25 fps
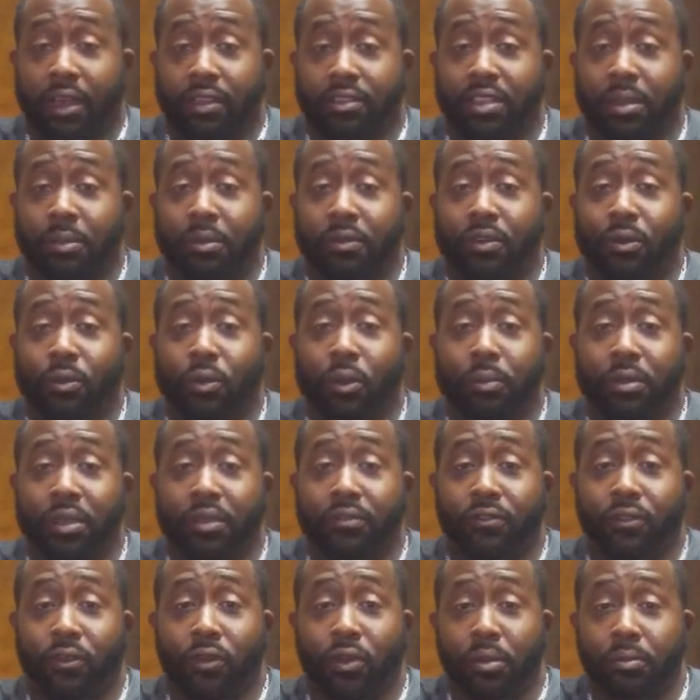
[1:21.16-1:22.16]
some of it will
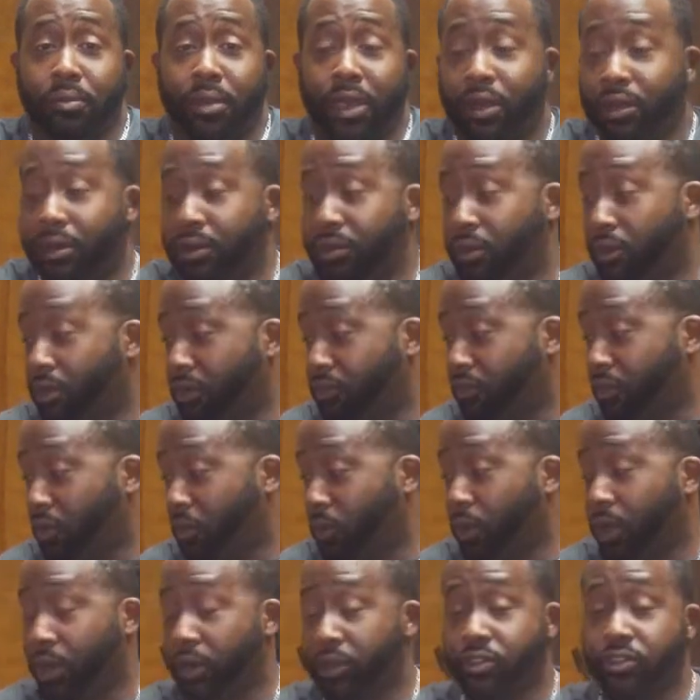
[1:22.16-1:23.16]
be for better or for
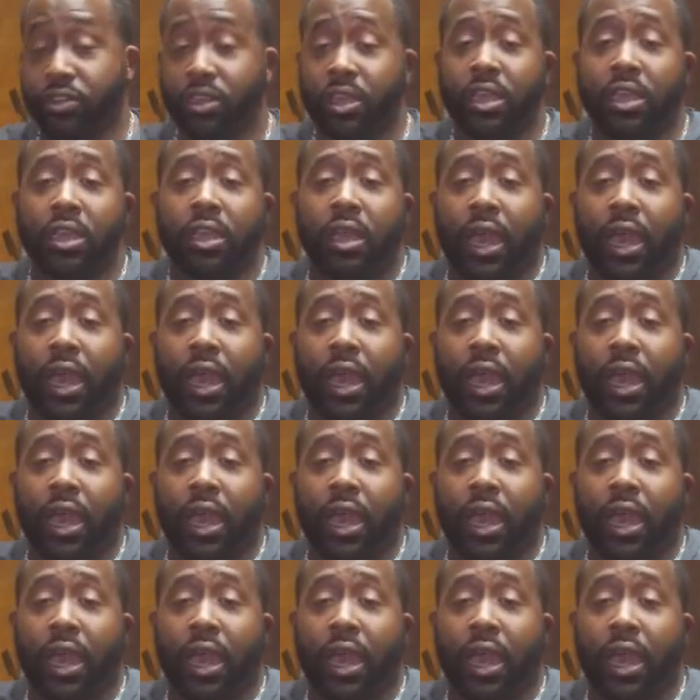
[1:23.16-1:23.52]
worse.